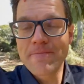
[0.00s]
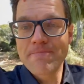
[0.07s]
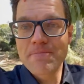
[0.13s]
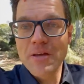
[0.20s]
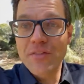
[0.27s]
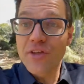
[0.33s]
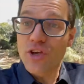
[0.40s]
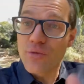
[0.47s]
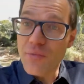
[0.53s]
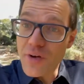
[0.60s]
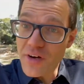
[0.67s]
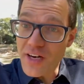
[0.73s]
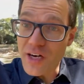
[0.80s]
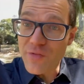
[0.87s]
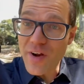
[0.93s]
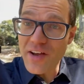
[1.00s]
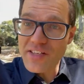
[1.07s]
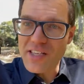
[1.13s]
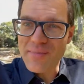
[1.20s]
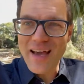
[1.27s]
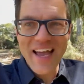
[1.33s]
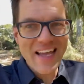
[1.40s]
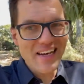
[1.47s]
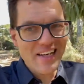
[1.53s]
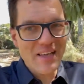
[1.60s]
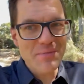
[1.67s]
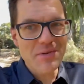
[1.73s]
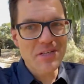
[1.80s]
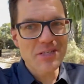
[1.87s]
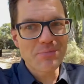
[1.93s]
The community around him hated
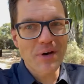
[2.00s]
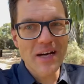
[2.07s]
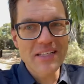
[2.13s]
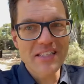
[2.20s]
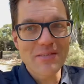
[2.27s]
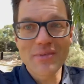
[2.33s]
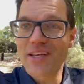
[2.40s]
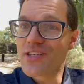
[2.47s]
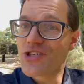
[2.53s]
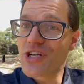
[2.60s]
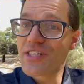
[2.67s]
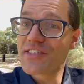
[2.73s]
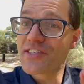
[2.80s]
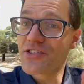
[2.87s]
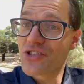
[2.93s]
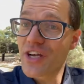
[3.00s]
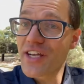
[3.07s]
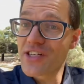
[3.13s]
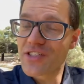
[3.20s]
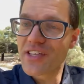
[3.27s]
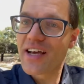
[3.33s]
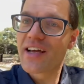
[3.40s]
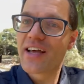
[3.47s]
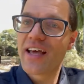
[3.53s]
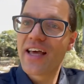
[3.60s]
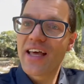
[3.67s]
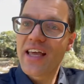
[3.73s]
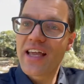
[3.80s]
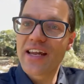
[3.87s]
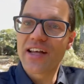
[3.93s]
him and despised him, yet Jesus changed that.
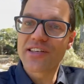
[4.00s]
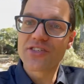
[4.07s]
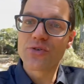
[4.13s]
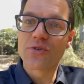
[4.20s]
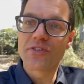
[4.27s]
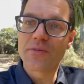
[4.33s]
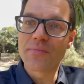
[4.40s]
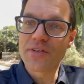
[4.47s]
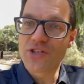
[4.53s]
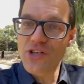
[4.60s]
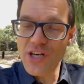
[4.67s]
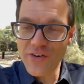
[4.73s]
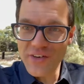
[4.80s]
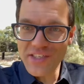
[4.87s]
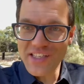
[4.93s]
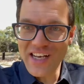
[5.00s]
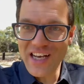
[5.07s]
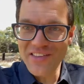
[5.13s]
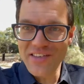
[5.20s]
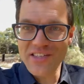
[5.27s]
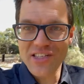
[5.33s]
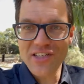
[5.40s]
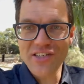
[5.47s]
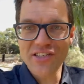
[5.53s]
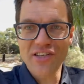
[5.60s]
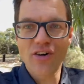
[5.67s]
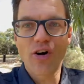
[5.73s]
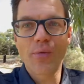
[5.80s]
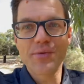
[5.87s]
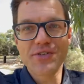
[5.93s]
He now sought to be generous to others because
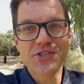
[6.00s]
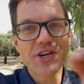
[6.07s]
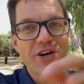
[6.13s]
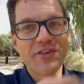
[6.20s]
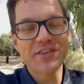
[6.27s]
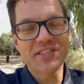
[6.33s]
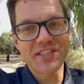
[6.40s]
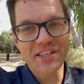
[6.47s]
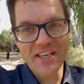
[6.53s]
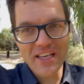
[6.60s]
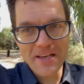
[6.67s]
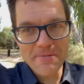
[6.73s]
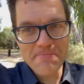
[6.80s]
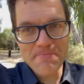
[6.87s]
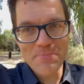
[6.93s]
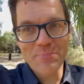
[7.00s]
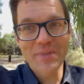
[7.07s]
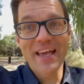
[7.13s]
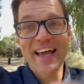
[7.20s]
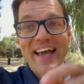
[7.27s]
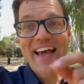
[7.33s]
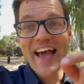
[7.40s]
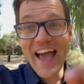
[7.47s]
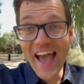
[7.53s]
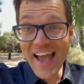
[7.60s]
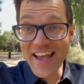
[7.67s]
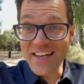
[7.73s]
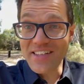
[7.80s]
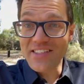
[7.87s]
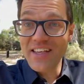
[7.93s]
God was generous to him.
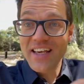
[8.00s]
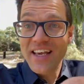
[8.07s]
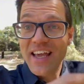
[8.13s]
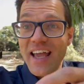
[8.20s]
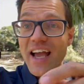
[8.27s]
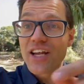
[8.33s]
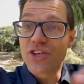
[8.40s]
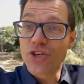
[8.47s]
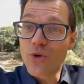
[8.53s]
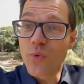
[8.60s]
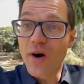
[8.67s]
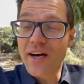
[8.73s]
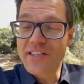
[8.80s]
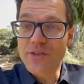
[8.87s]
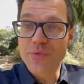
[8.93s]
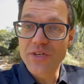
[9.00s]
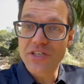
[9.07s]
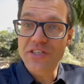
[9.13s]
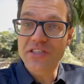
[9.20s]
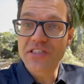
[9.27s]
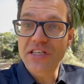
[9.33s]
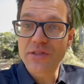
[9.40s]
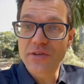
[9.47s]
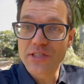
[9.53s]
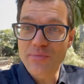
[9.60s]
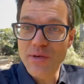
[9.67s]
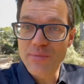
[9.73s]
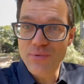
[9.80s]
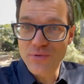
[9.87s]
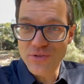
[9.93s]
And he had new eyes in which to see those
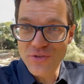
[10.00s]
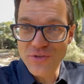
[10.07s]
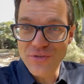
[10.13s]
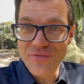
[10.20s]
people too.